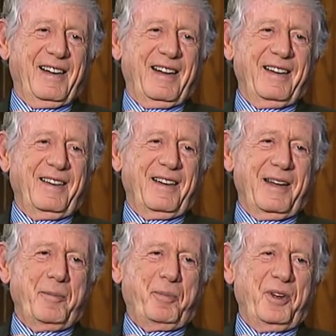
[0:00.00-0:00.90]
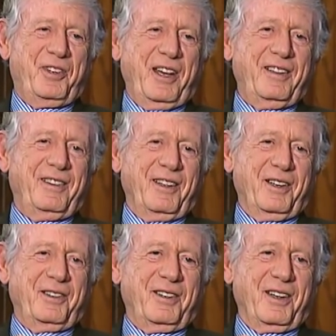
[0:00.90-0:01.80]
I, I, predict
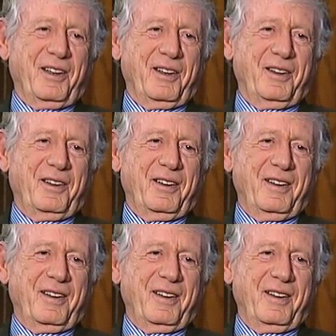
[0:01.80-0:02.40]
that uh,